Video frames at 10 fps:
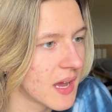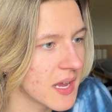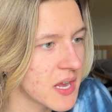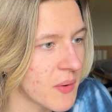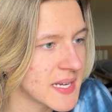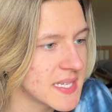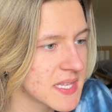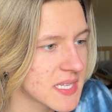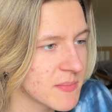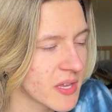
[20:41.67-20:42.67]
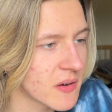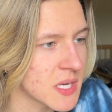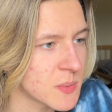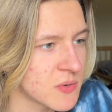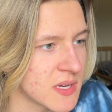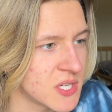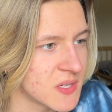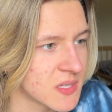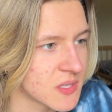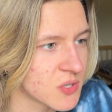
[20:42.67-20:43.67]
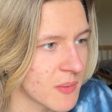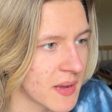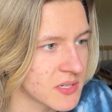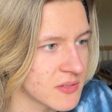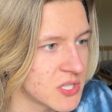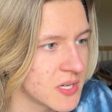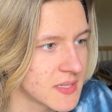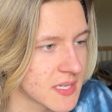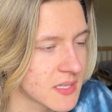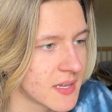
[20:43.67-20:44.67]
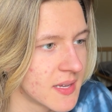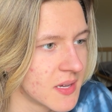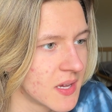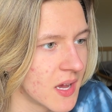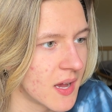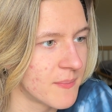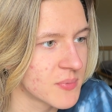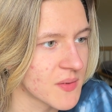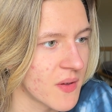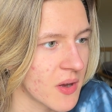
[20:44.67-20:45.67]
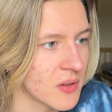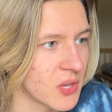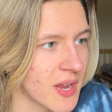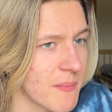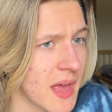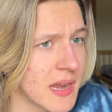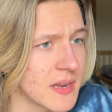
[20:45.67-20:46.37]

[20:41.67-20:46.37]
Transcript: You know, I see the similarities between Jesus and Trump, actually. Jesus was a very good-looking man,